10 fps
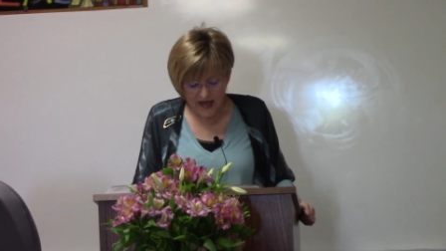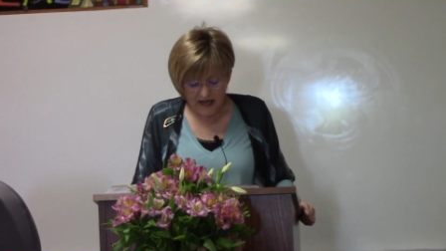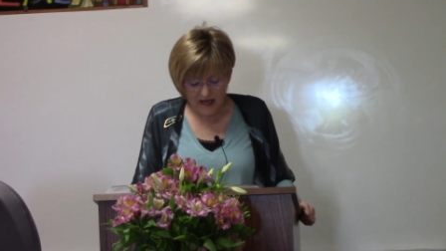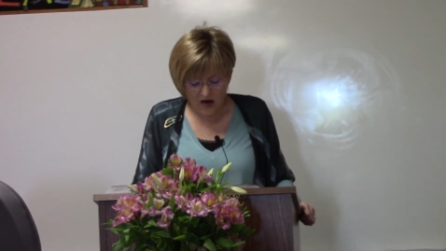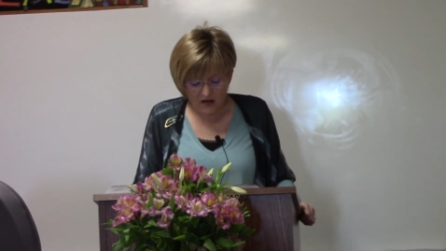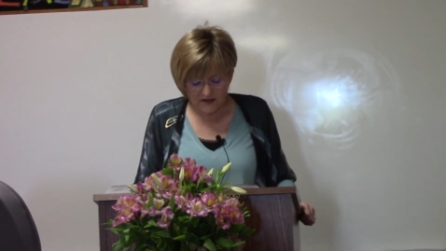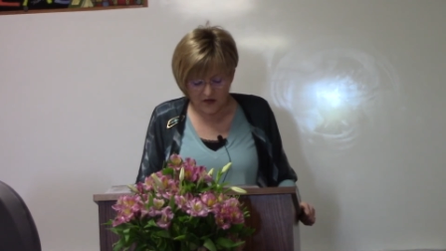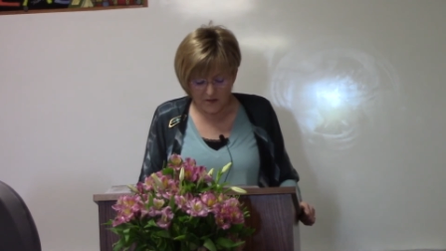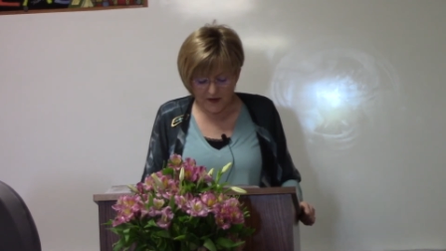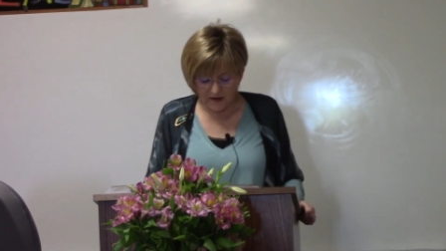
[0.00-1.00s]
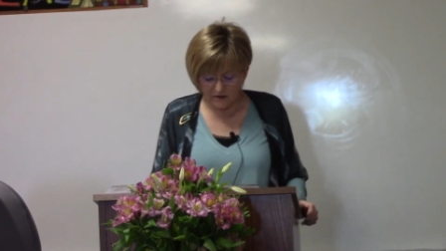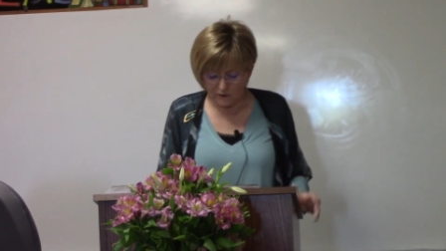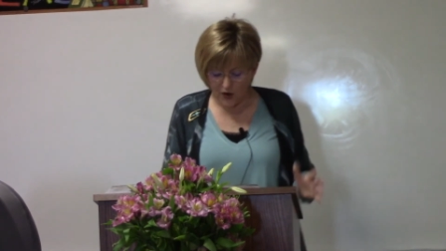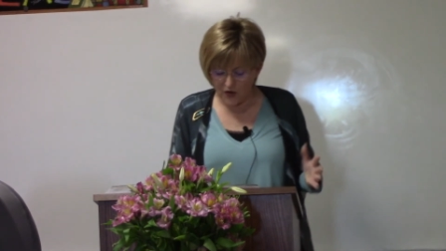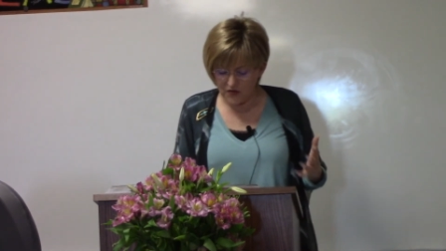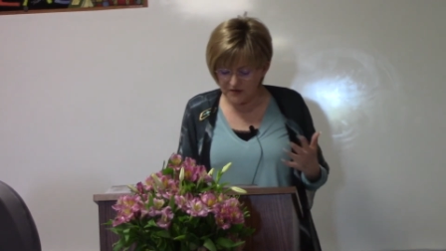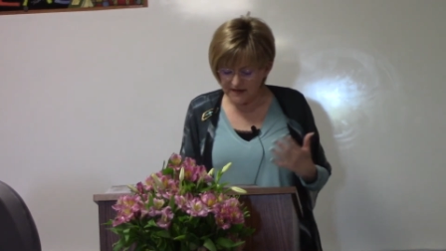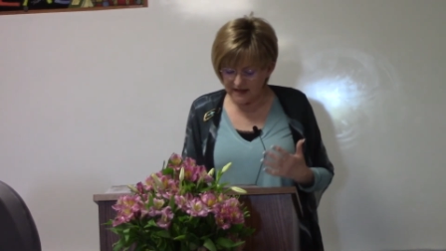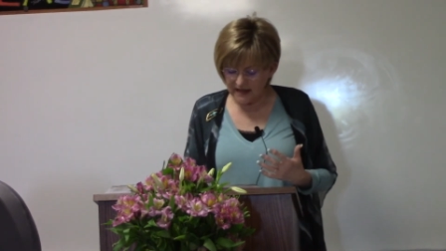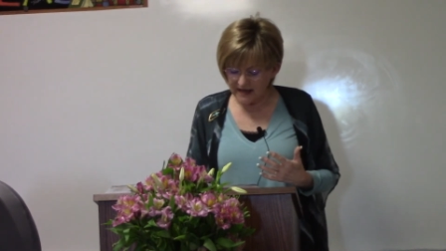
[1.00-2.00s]
He also built roads
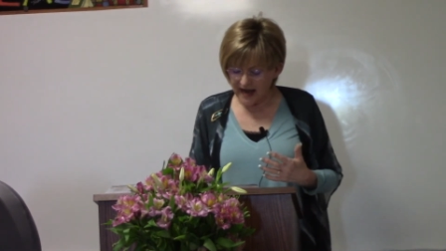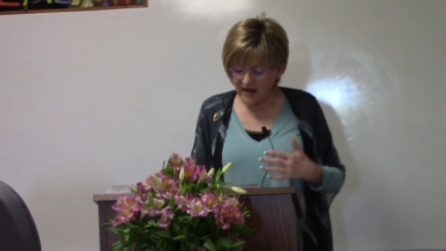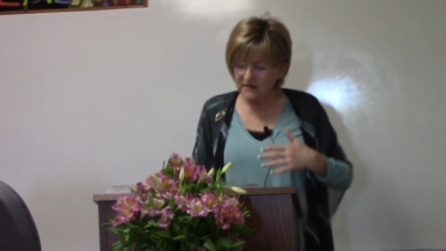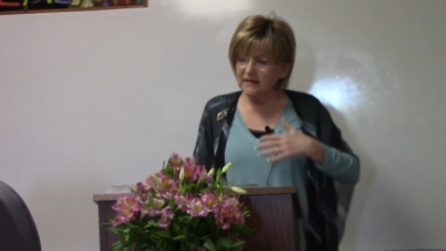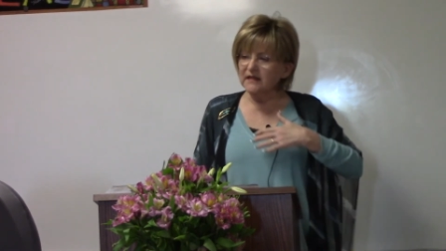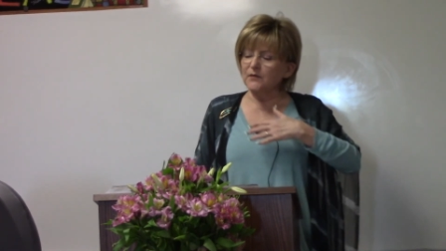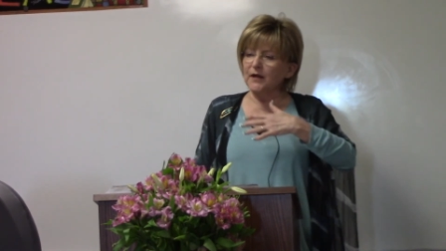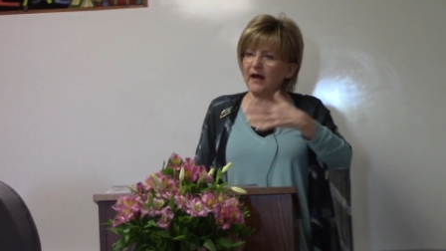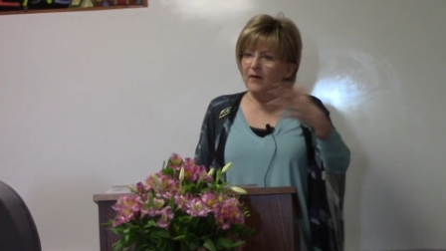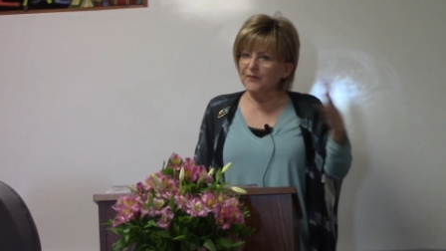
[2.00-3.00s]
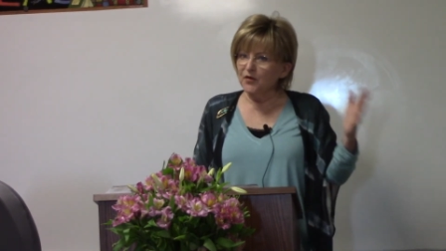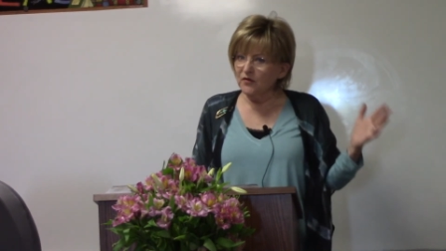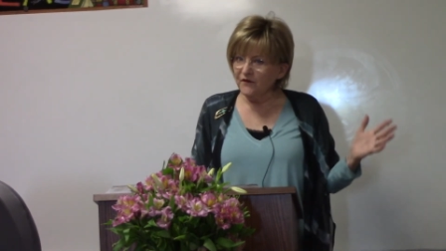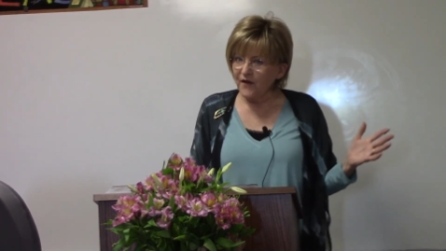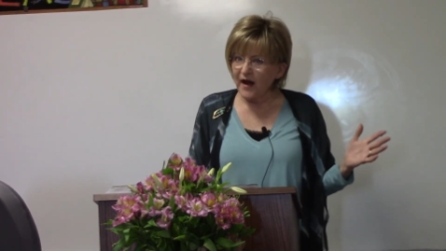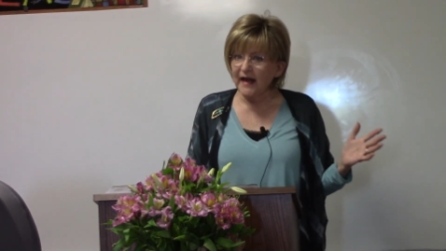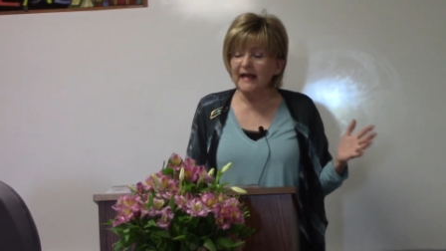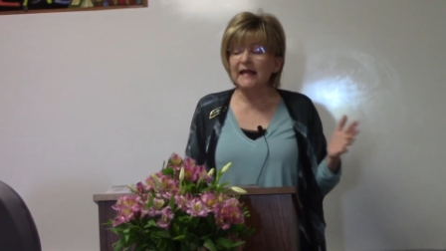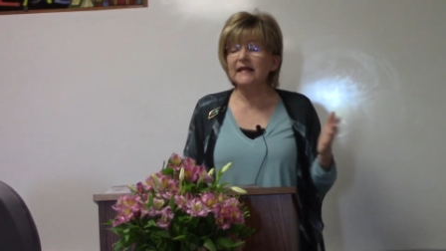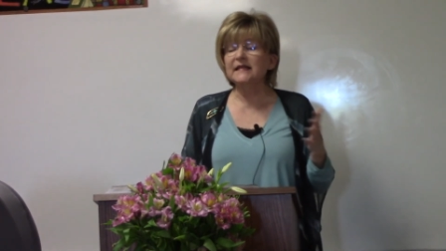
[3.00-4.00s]
and canals. This would help unify.
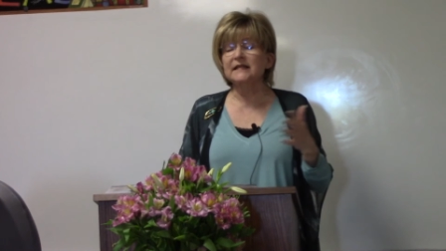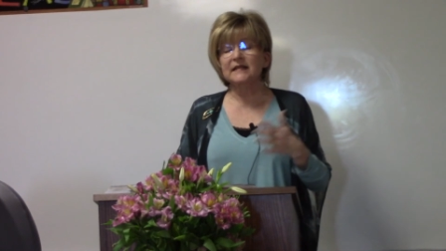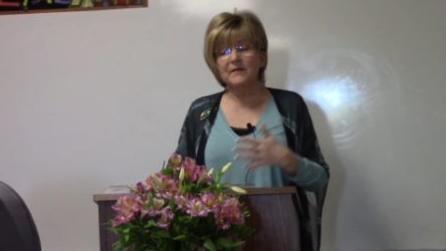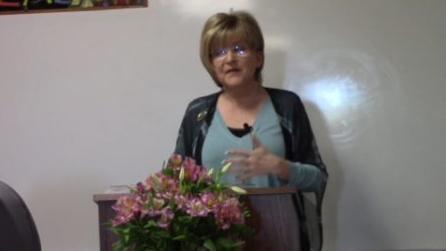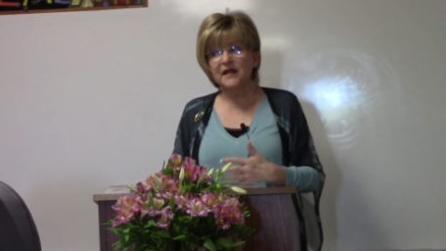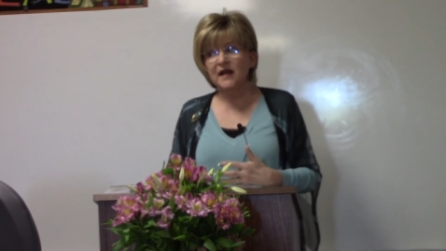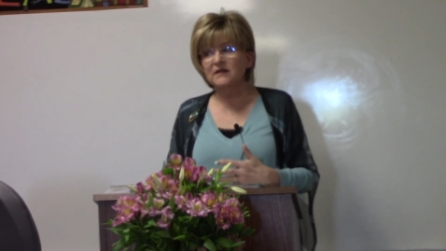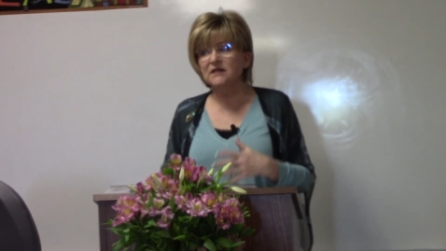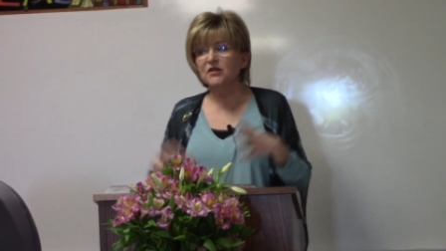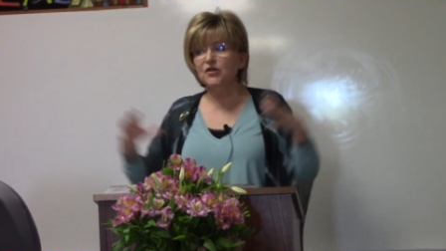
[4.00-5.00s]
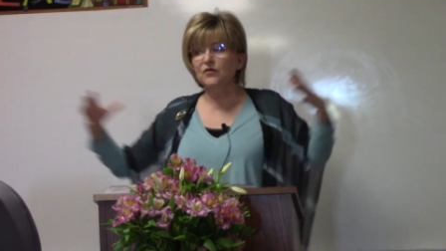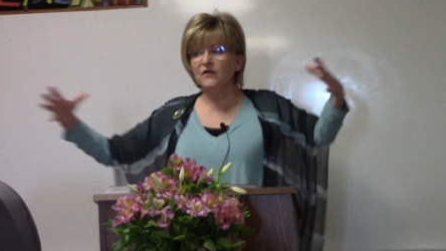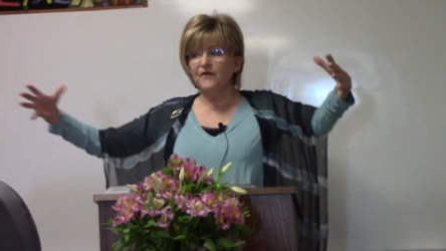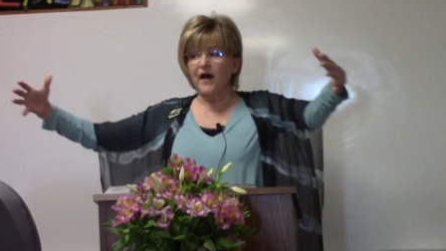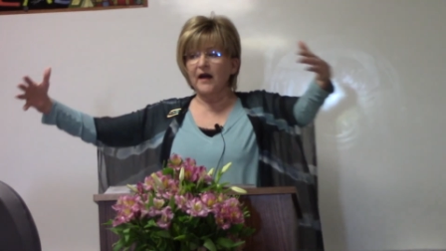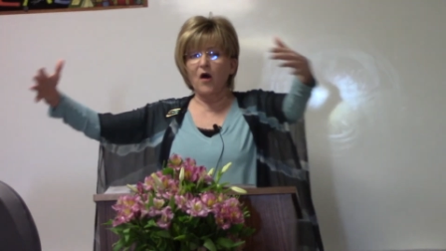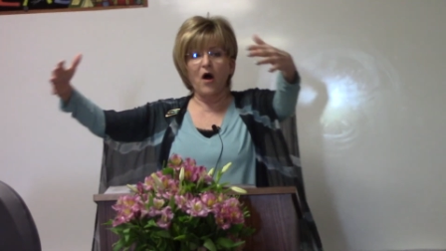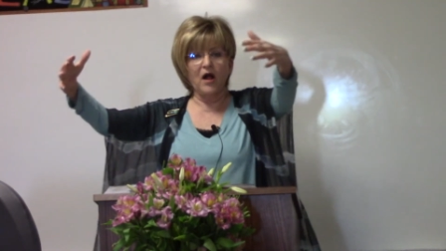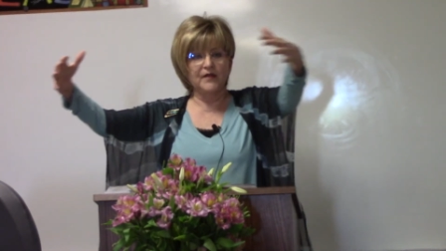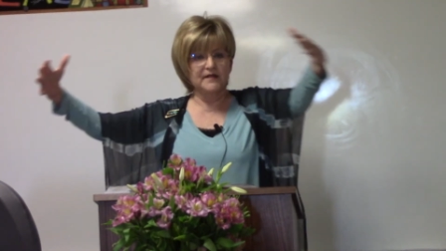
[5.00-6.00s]
He did something else to unify
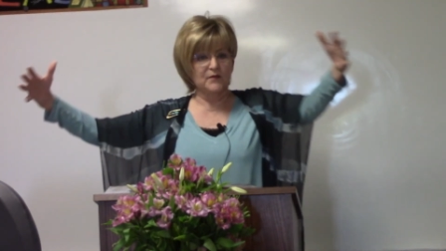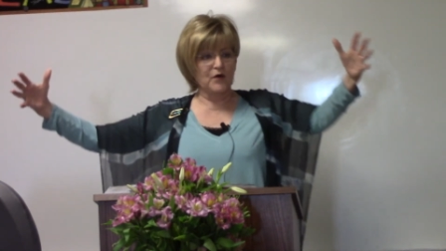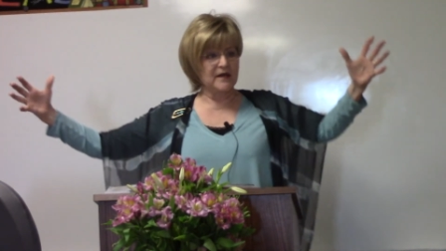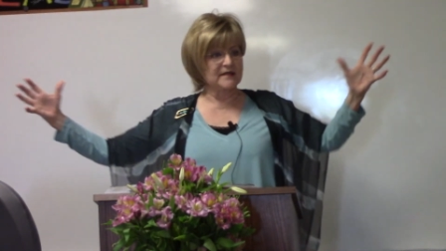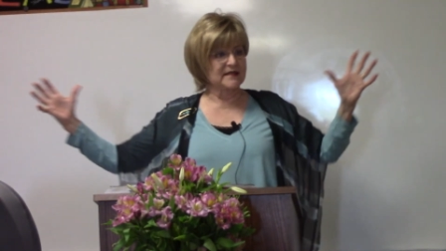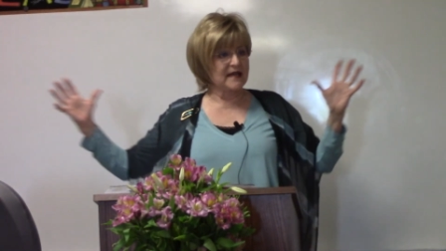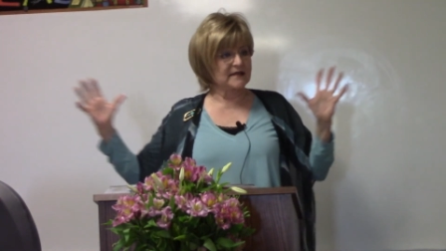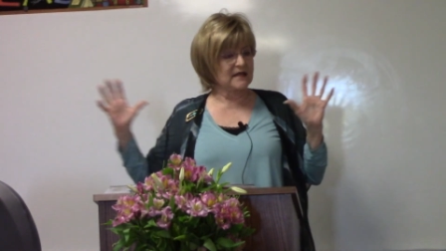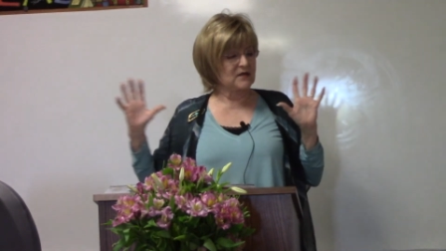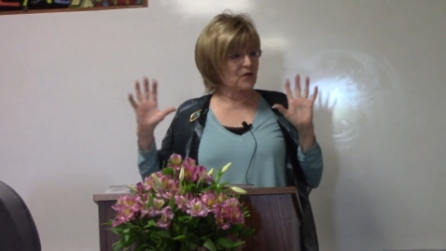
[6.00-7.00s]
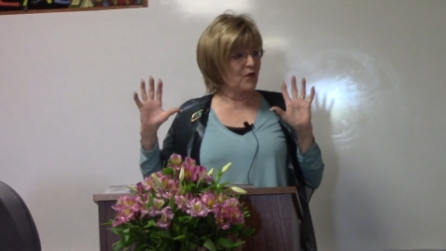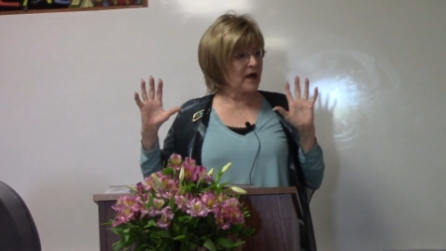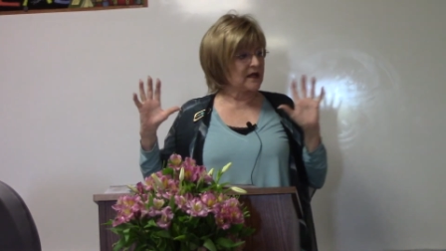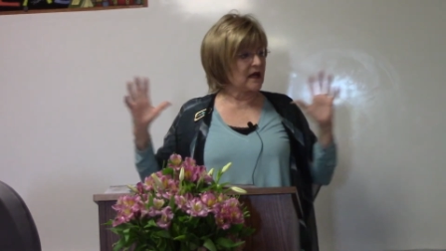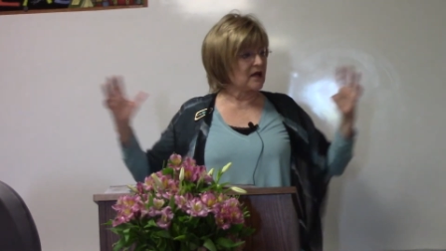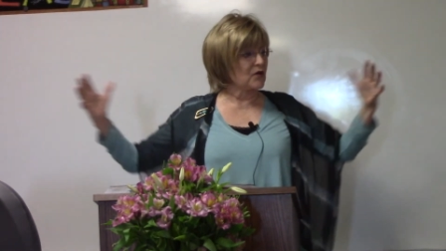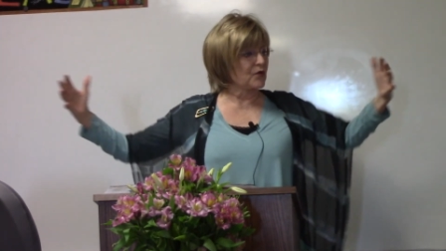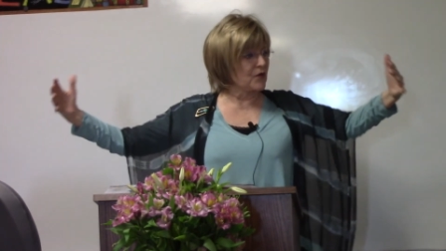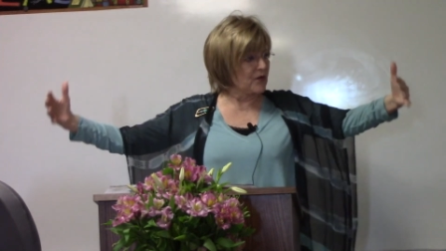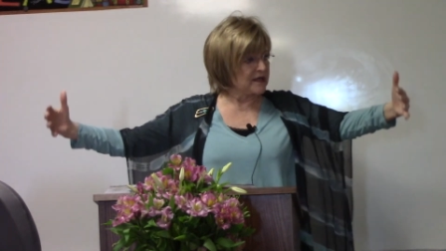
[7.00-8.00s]
all these warring states into one
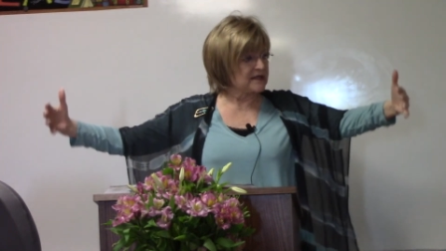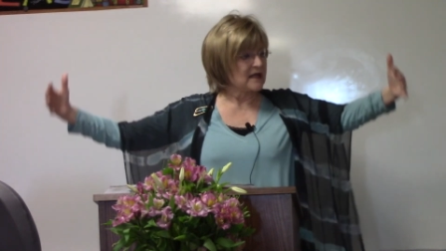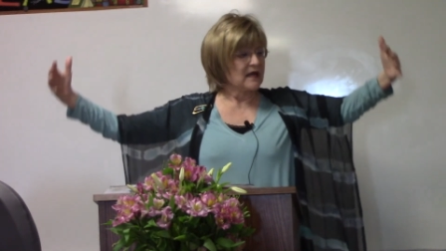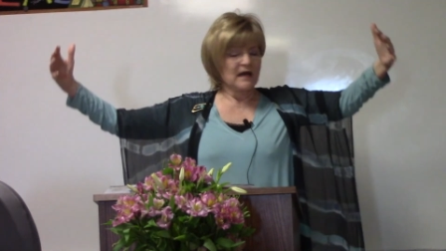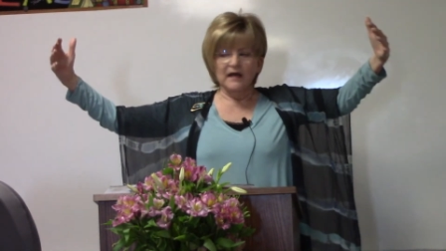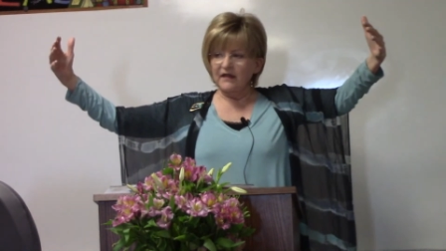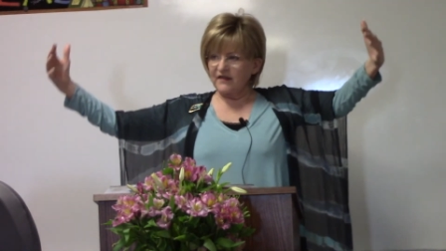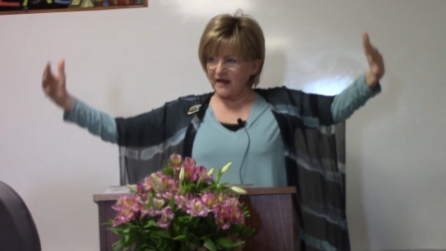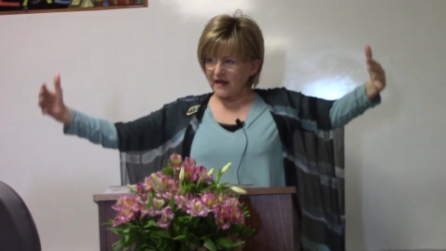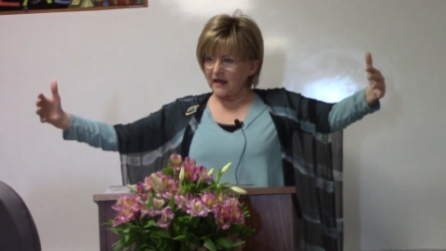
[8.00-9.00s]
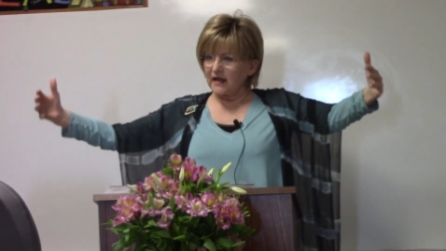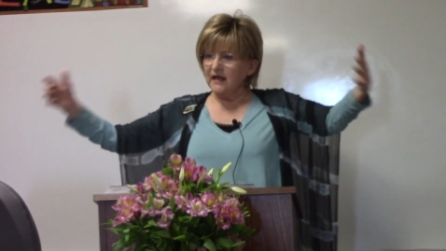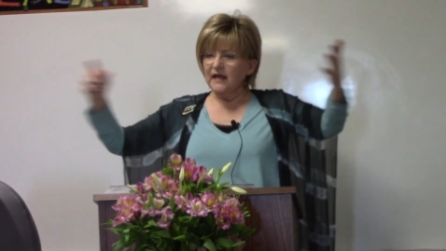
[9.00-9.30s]
congruent thing.